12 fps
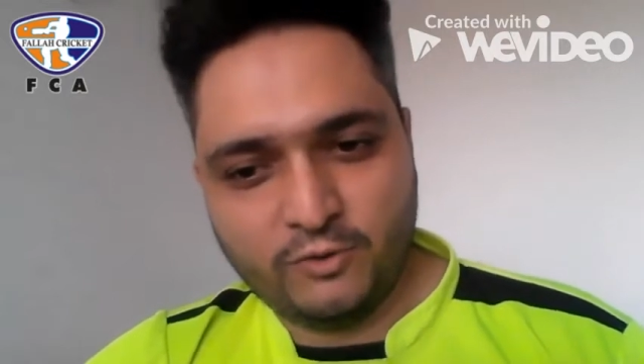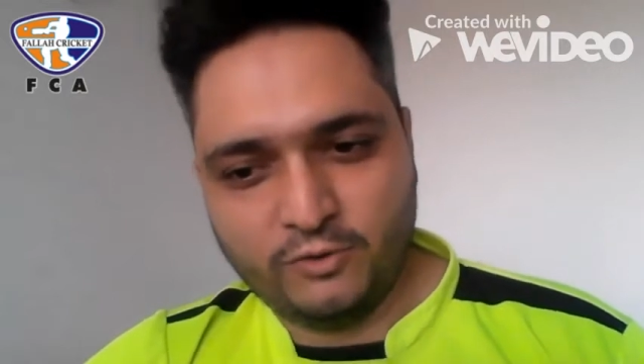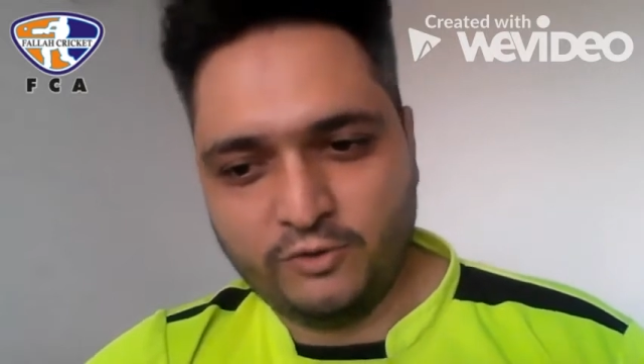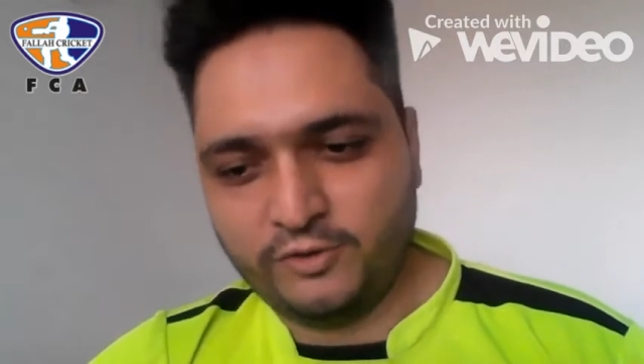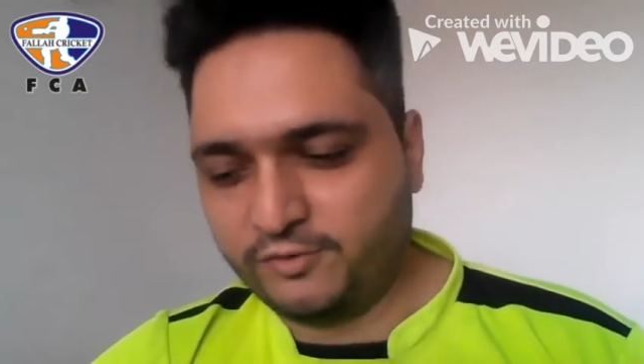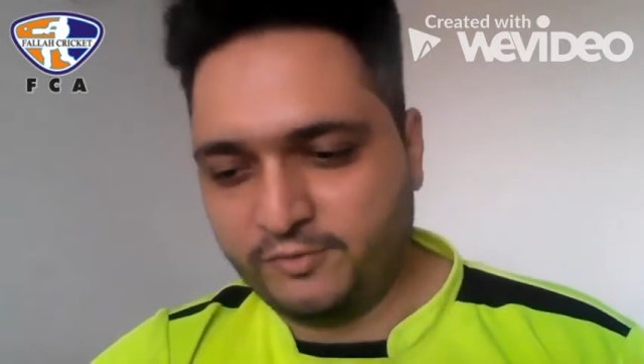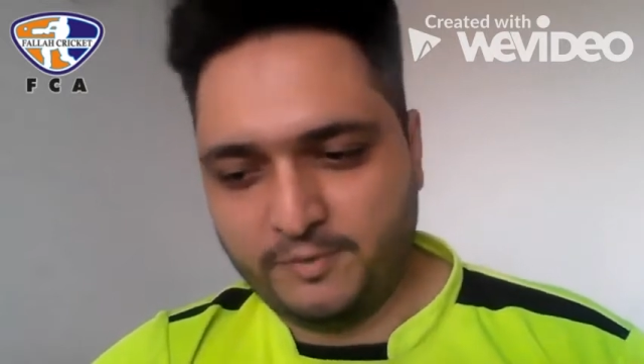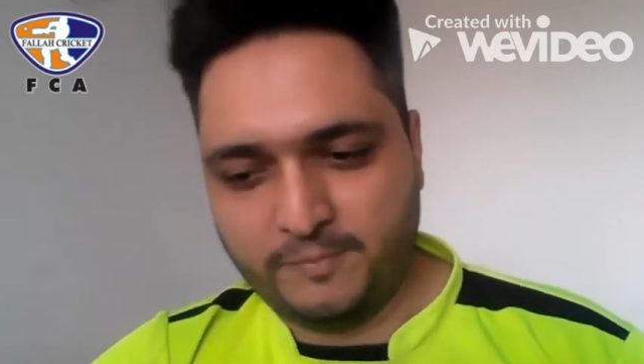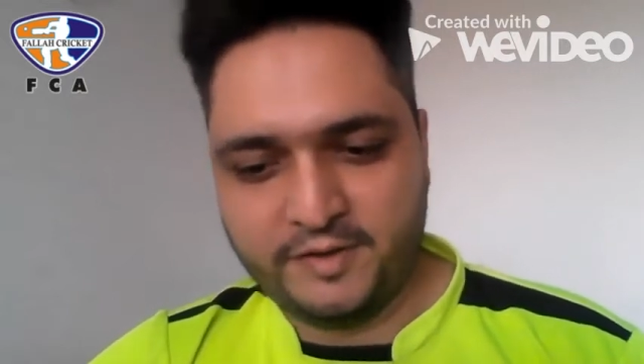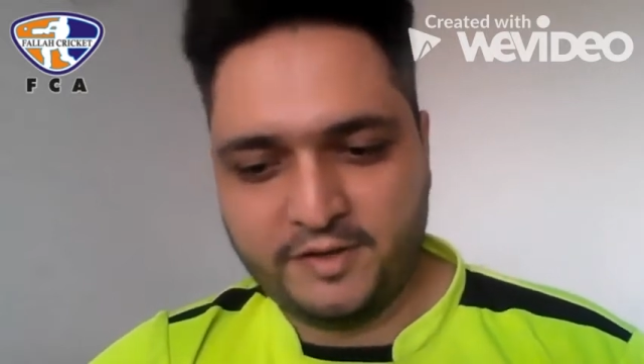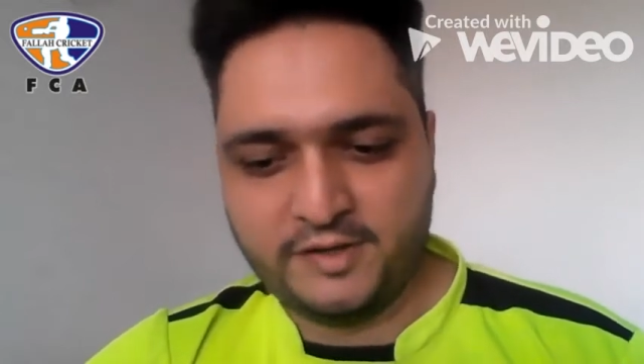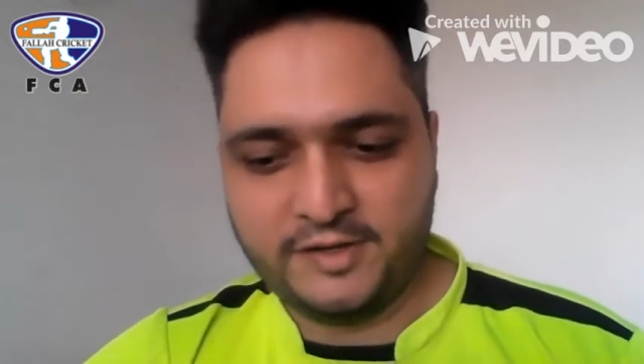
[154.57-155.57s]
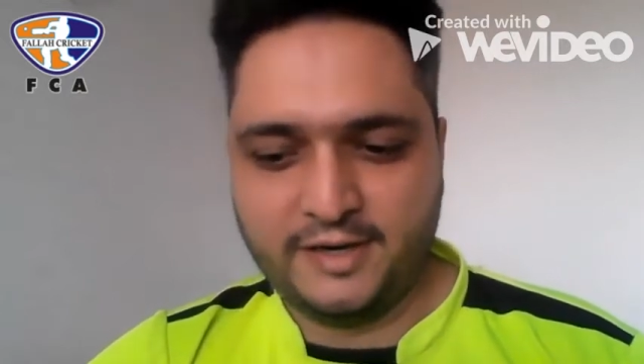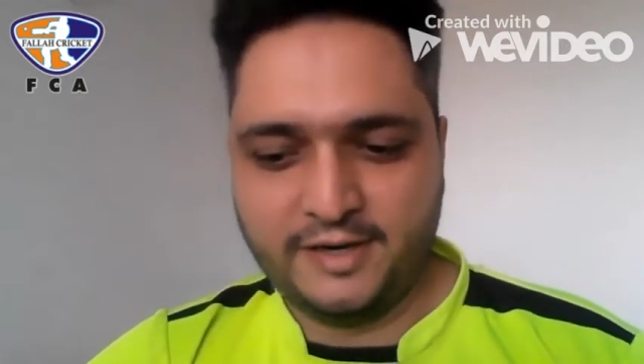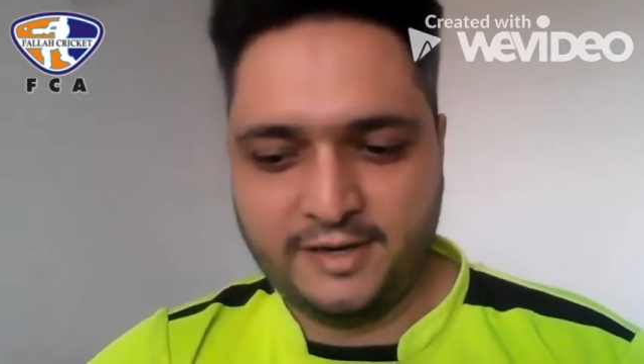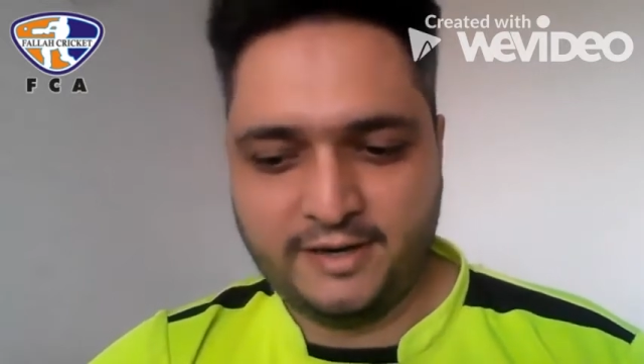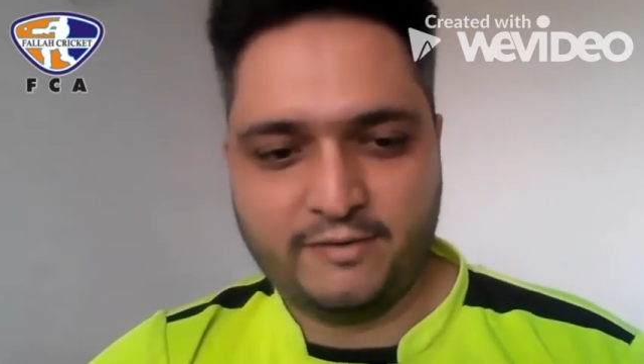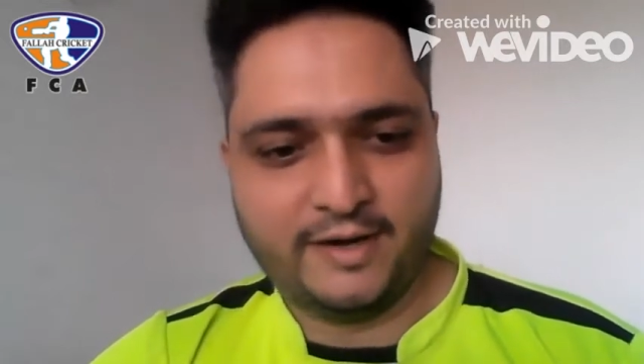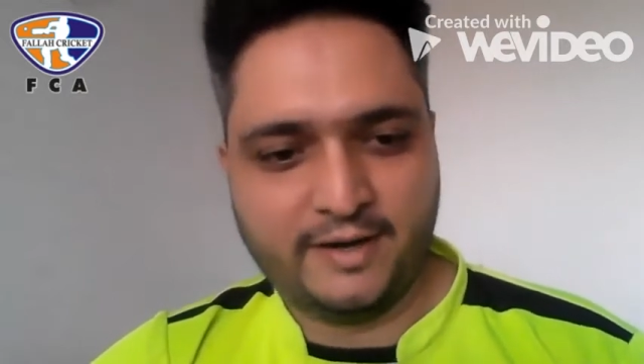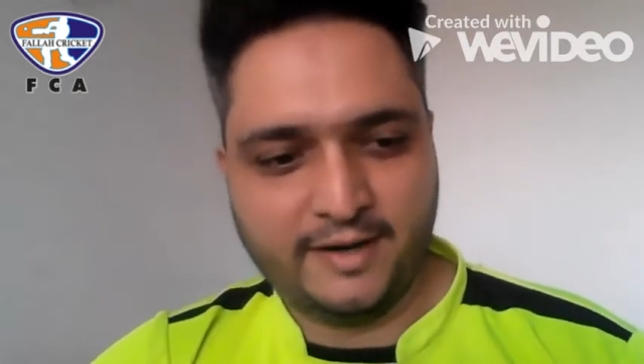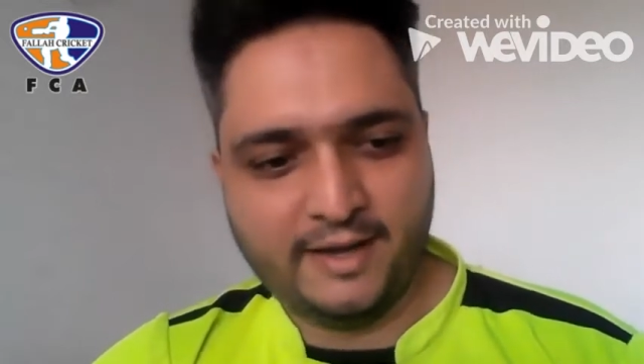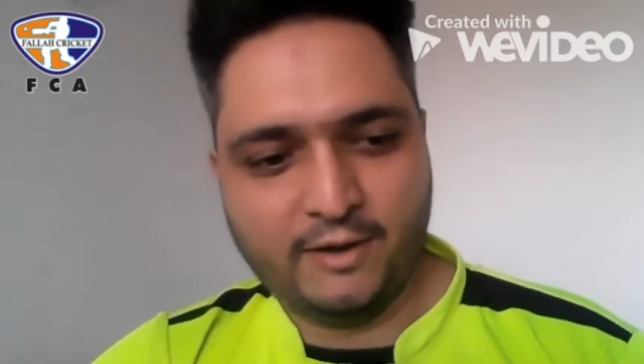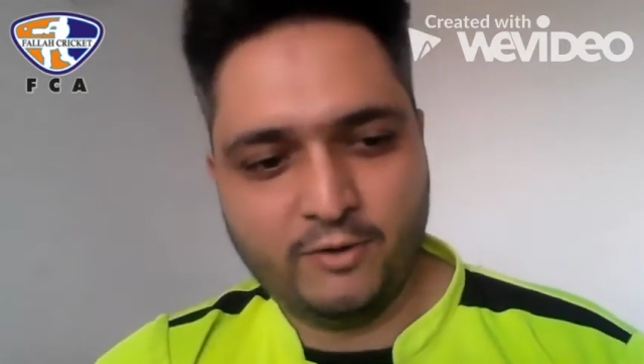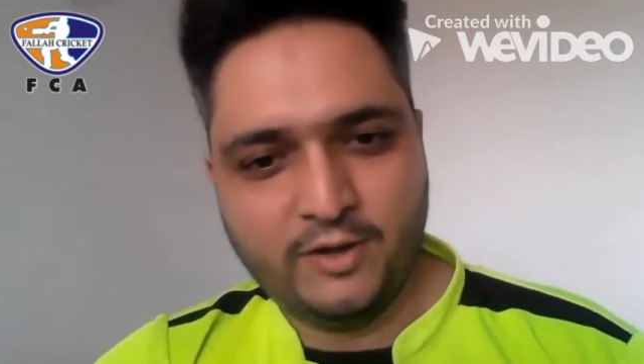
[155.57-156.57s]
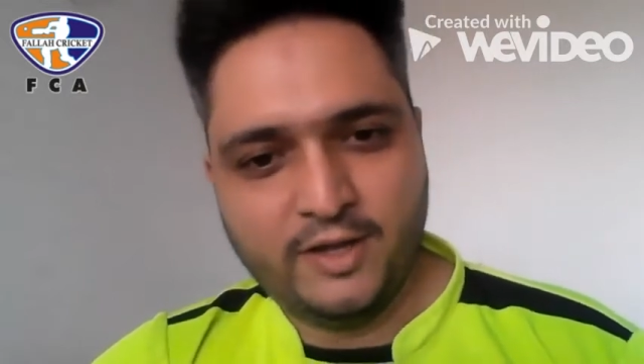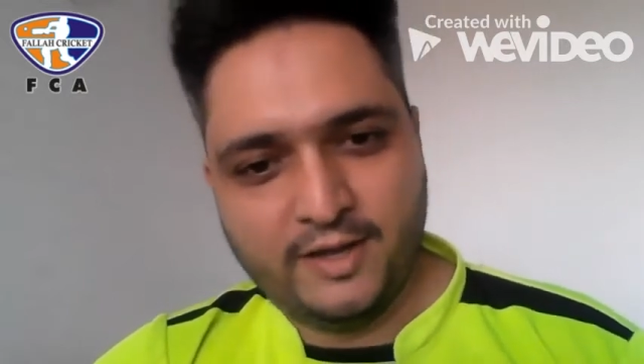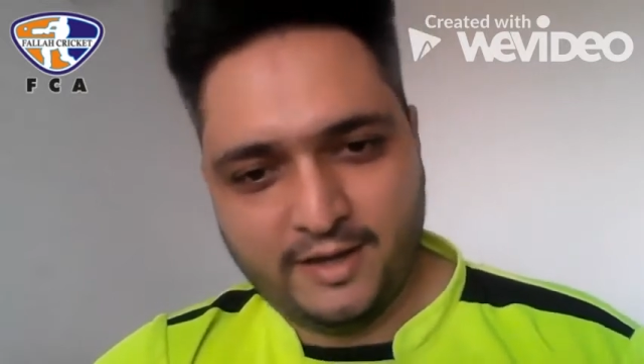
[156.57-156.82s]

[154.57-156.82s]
who is representing India right now.